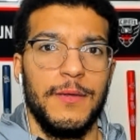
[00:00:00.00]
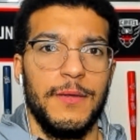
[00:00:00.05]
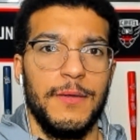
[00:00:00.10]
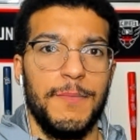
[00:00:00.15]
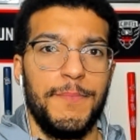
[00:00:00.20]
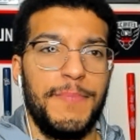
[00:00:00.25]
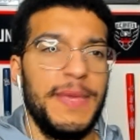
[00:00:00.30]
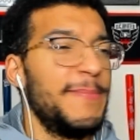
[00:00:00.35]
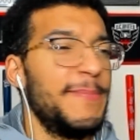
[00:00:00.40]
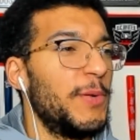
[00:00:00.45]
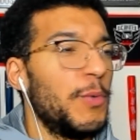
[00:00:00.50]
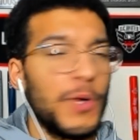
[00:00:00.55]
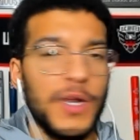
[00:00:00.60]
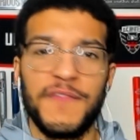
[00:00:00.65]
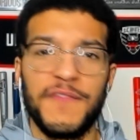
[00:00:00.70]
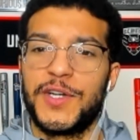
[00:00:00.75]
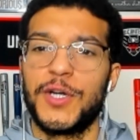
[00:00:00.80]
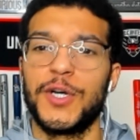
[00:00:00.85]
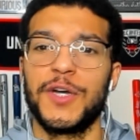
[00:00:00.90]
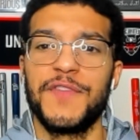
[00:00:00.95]
People would
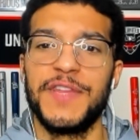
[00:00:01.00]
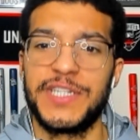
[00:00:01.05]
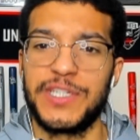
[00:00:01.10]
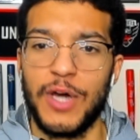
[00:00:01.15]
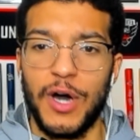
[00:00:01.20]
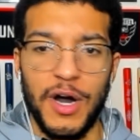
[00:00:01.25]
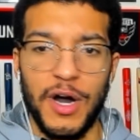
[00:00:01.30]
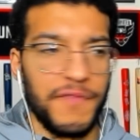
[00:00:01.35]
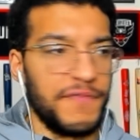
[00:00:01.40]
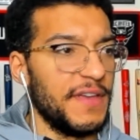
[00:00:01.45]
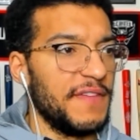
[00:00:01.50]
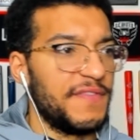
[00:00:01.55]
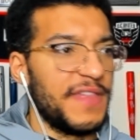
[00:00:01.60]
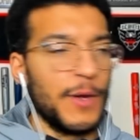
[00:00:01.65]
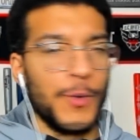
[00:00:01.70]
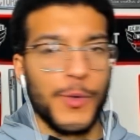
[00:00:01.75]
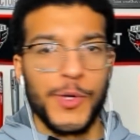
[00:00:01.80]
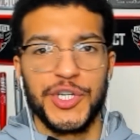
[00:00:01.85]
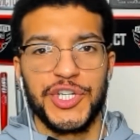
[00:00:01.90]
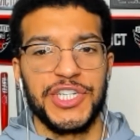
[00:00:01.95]
have turned this off if they
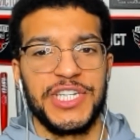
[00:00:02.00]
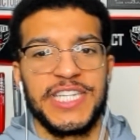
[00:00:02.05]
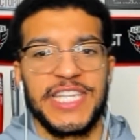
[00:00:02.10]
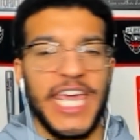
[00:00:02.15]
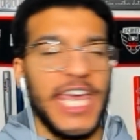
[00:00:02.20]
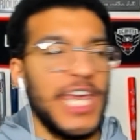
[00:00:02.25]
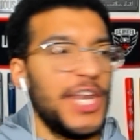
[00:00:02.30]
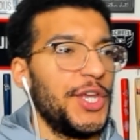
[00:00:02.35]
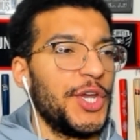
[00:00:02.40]
were just skating